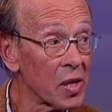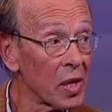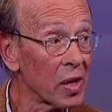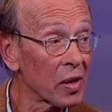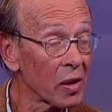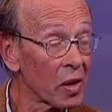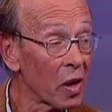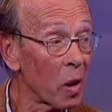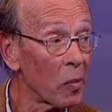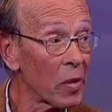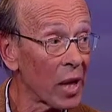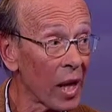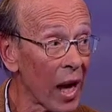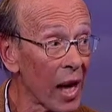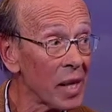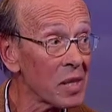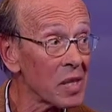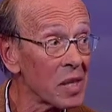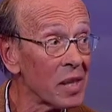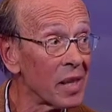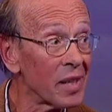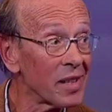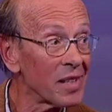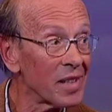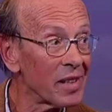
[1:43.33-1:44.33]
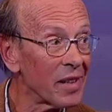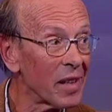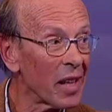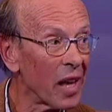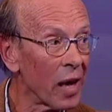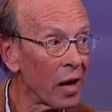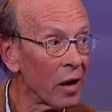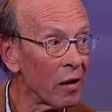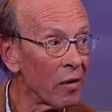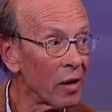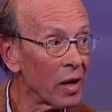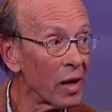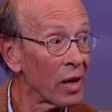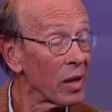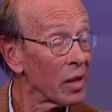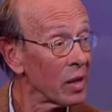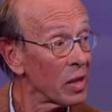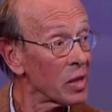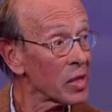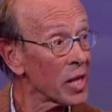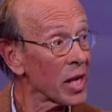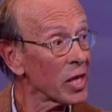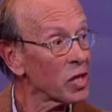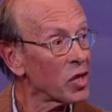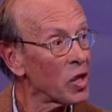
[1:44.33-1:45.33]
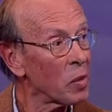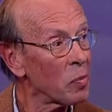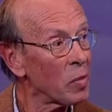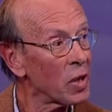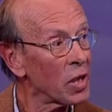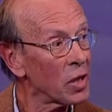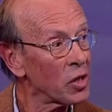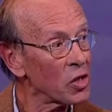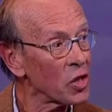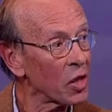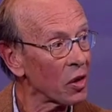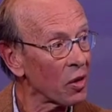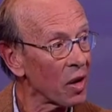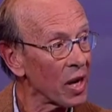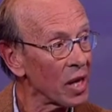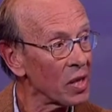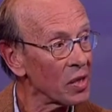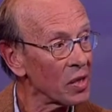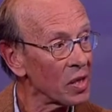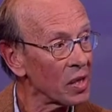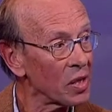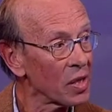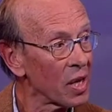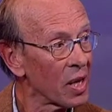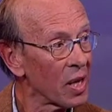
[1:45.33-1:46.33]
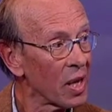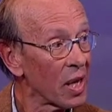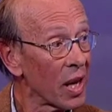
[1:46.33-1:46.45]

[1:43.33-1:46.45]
economic asset in the area, is actually being degraded.